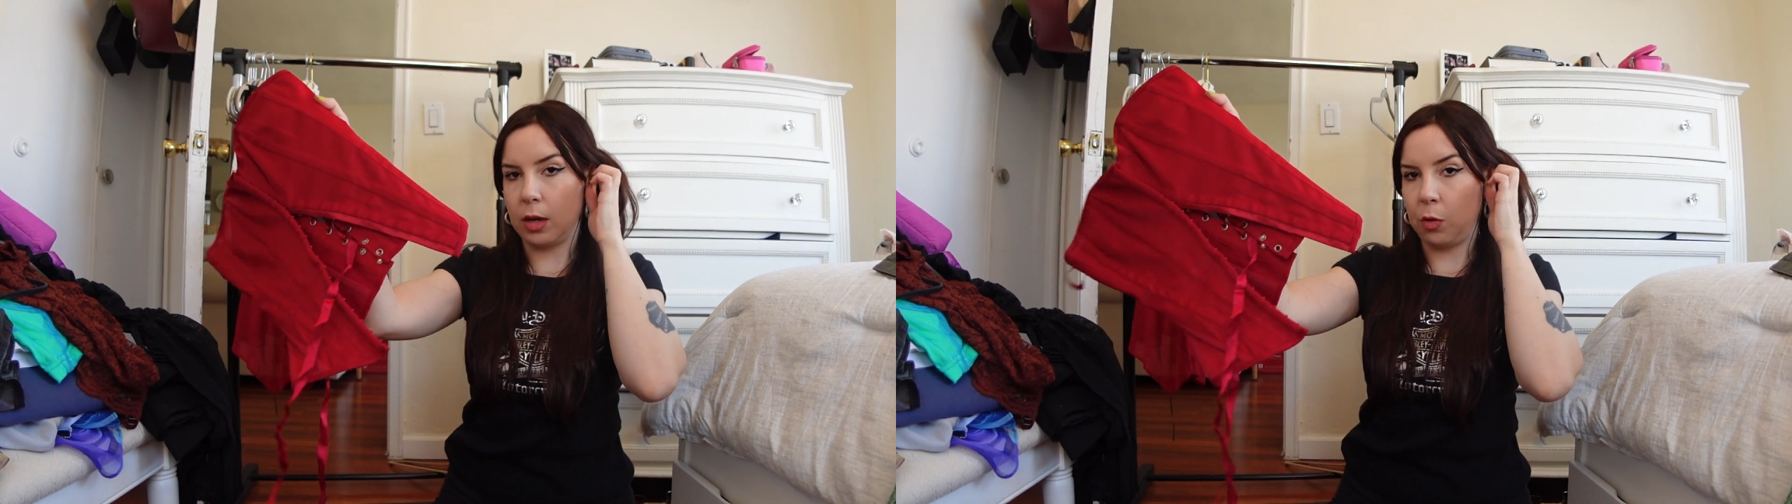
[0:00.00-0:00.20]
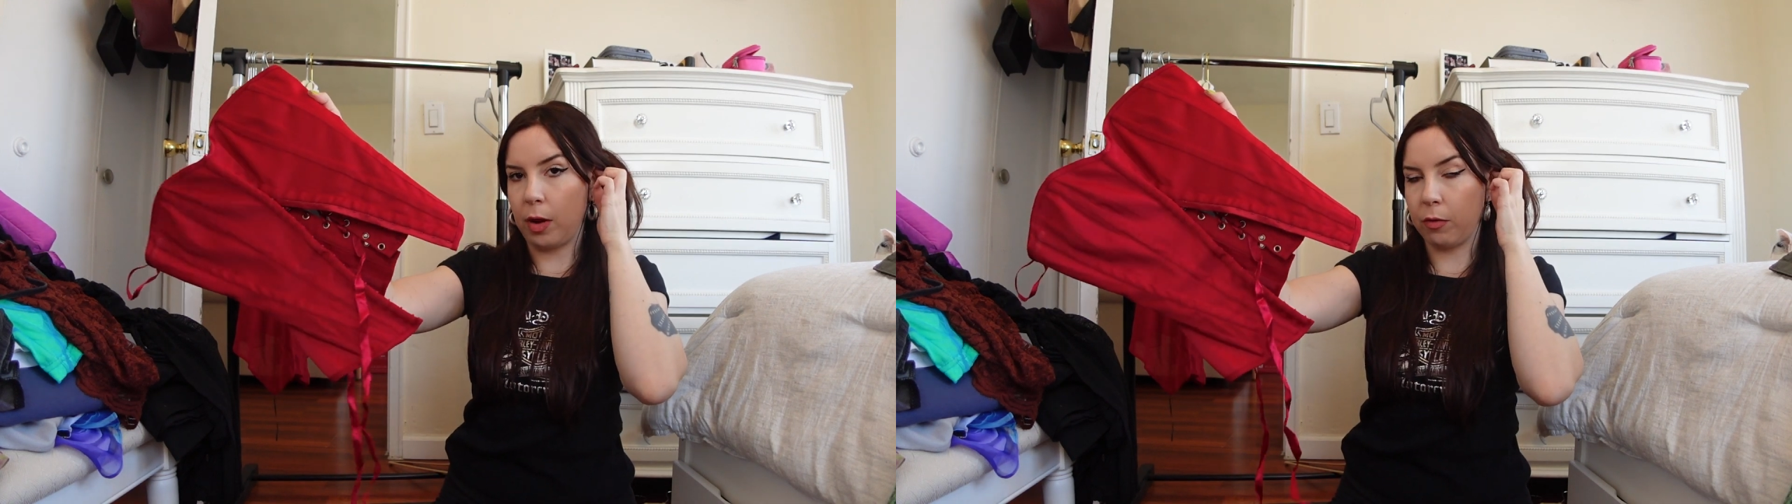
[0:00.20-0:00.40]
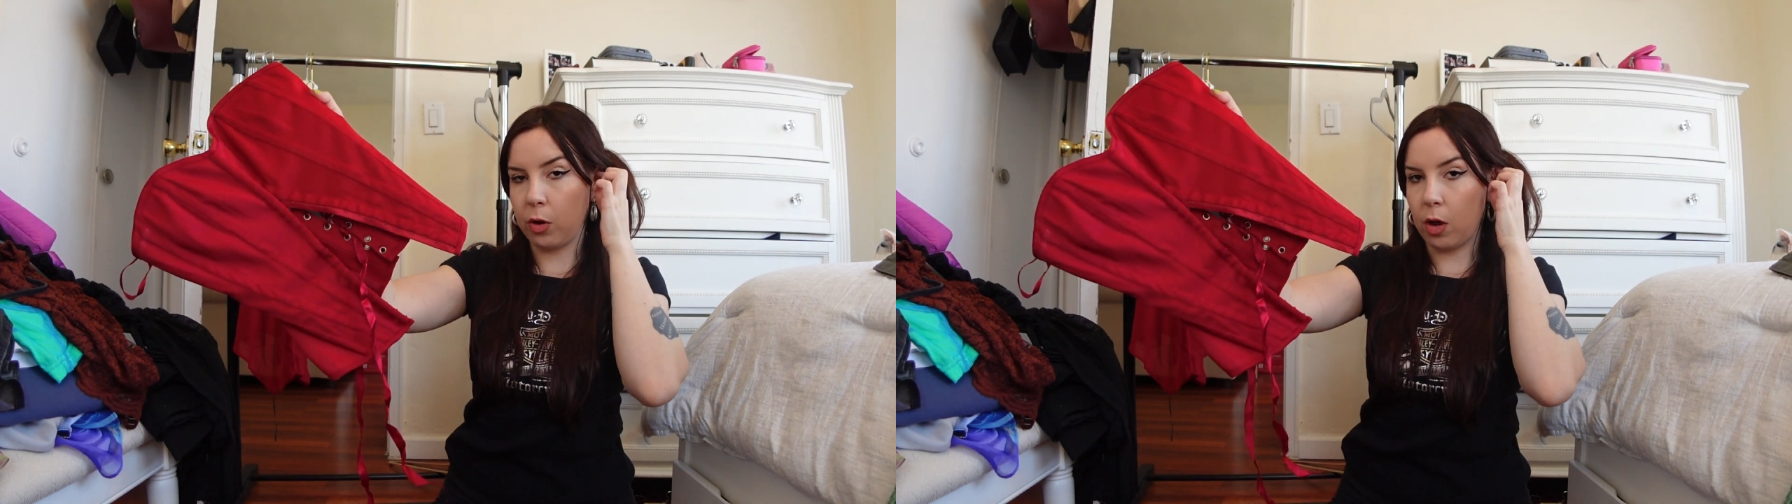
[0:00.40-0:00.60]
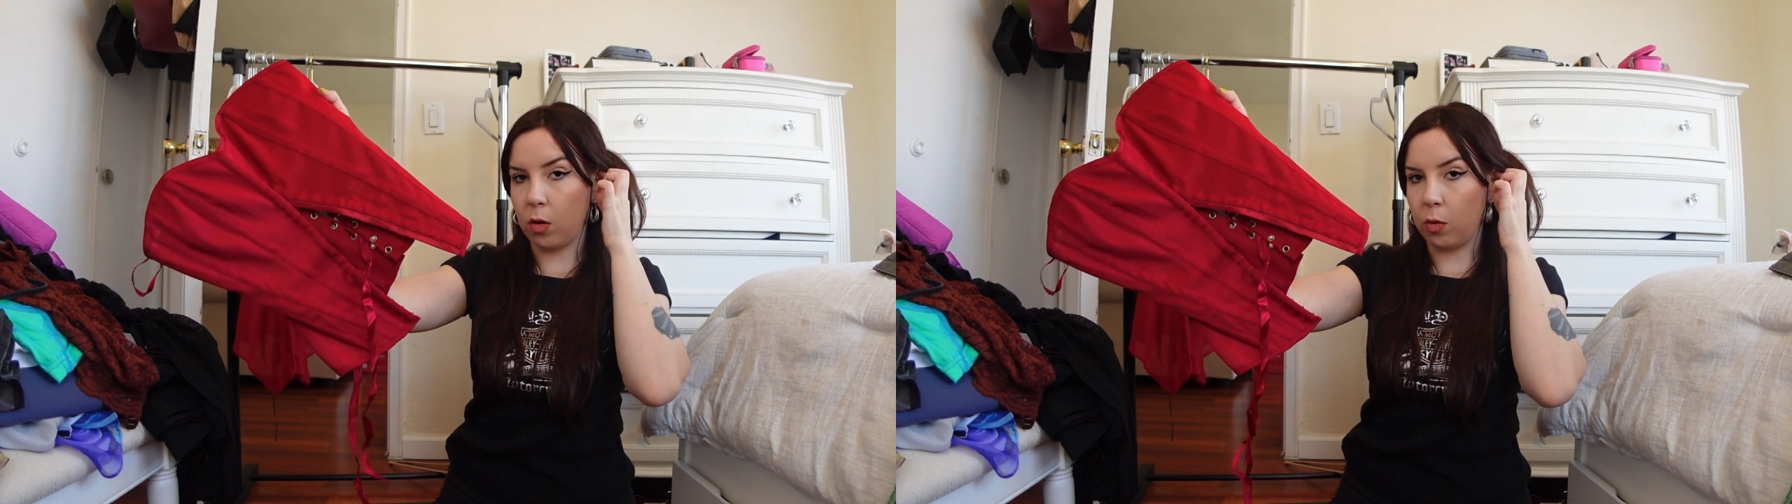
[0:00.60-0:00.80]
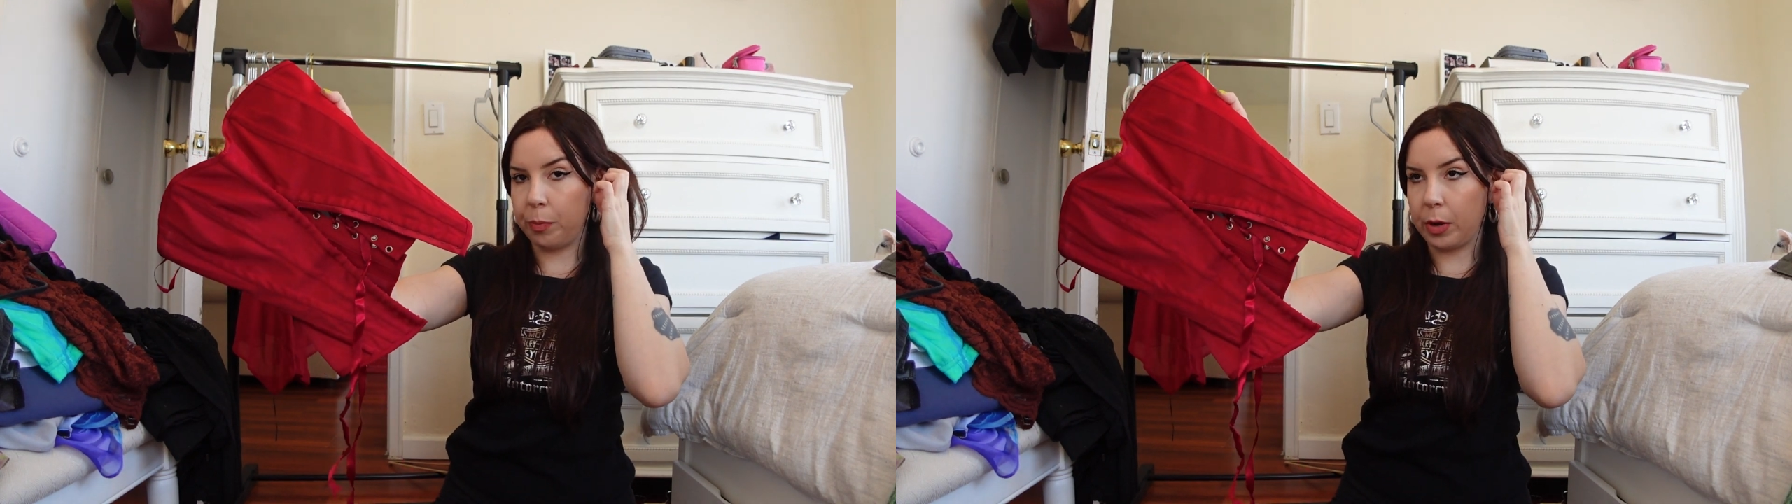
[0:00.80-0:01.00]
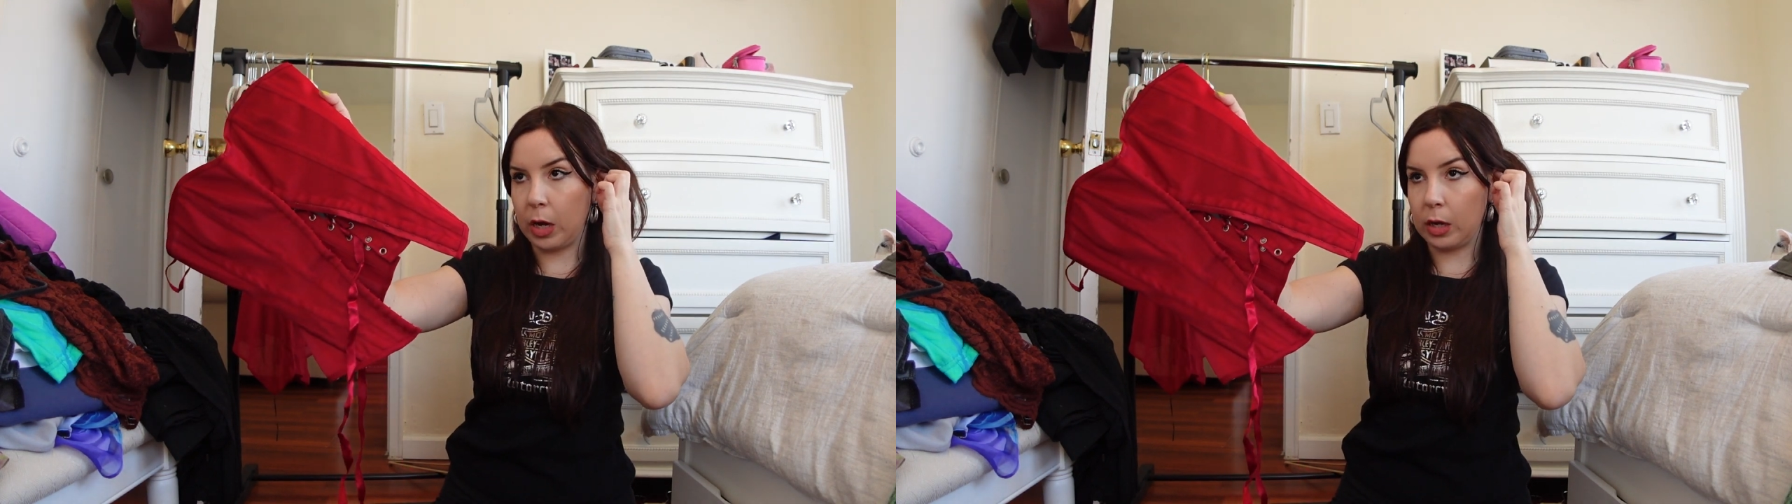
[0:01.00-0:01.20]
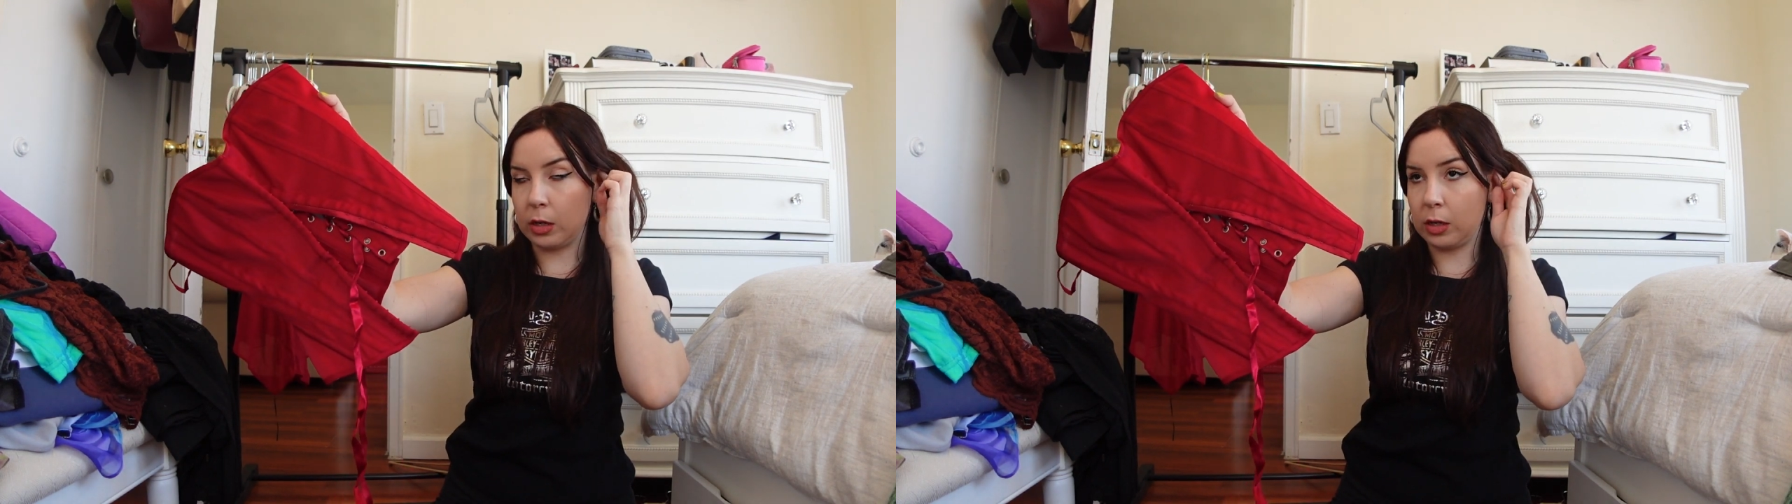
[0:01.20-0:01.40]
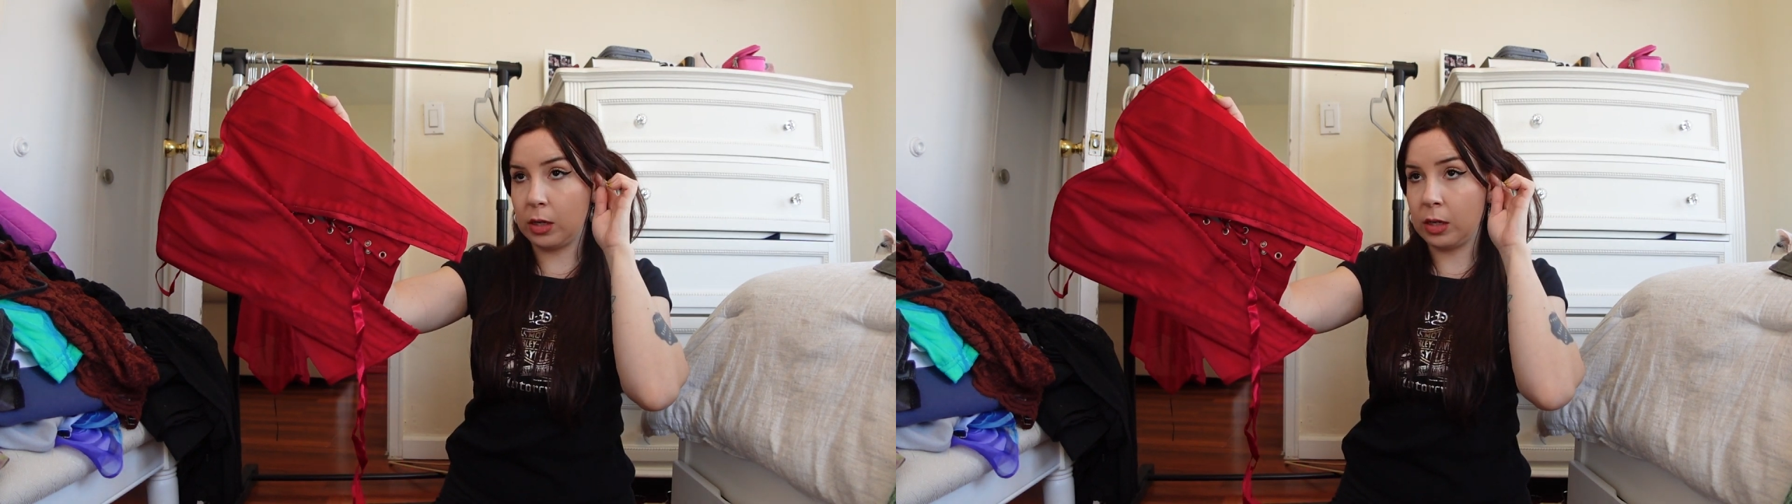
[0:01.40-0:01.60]
you never know,
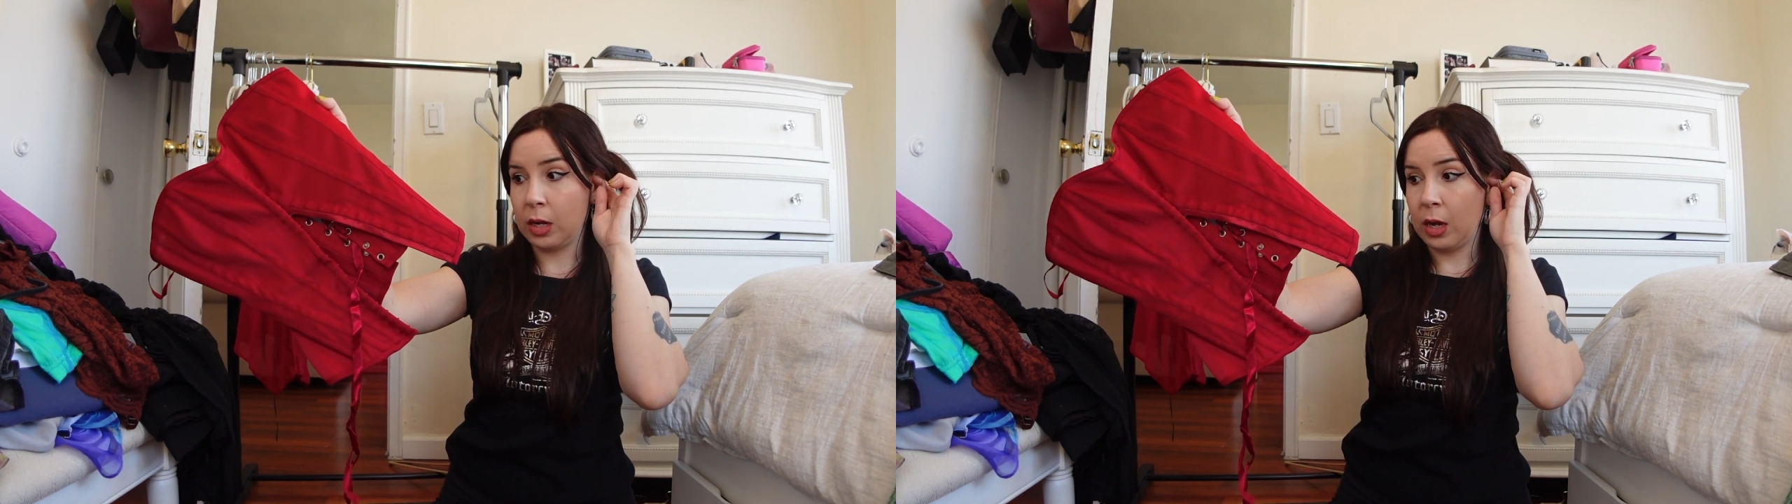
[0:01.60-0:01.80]
but